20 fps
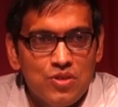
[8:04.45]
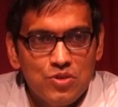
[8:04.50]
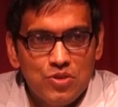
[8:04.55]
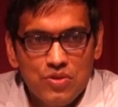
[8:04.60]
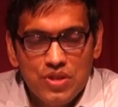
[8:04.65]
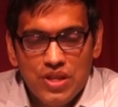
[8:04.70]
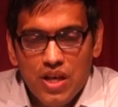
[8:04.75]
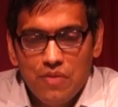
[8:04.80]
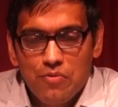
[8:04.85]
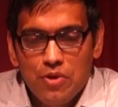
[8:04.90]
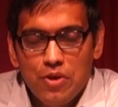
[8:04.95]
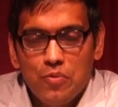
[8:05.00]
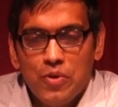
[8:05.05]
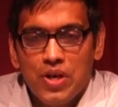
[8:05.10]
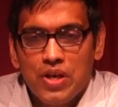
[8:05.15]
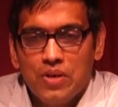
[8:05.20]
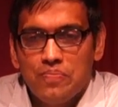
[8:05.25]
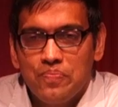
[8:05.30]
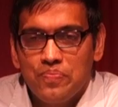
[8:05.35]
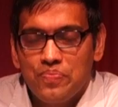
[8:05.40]
So there we
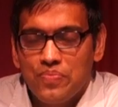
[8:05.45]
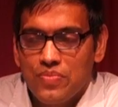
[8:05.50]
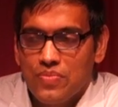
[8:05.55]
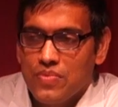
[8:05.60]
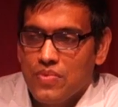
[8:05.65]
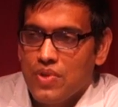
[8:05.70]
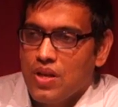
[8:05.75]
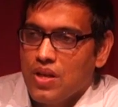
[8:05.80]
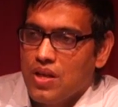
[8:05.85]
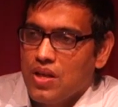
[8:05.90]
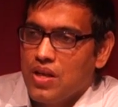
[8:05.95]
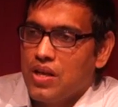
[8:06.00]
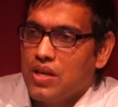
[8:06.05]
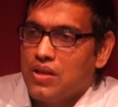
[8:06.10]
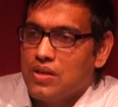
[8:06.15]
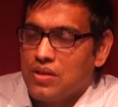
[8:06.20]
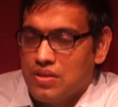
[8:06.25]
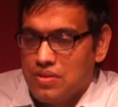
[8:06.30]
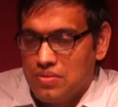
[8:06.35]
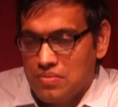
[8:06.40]
were
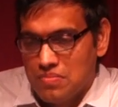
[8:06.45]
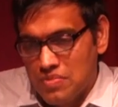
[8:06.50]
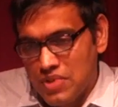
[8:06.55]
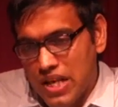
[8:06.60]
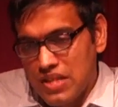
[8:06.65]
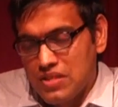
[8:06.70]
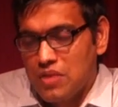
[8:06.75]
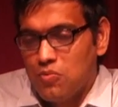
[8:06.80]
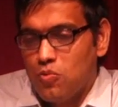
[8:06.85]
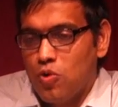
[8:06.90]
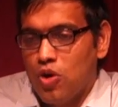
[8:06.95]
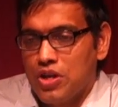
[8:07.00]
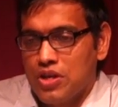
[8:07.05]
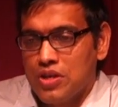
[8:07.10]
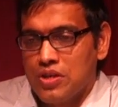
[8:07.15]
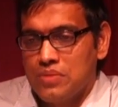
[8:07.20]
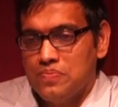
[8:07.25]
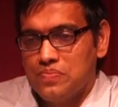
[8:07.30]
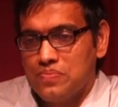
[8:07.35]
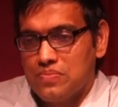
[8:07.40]
in rising
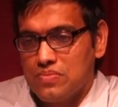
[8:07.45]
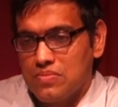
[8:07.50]
water,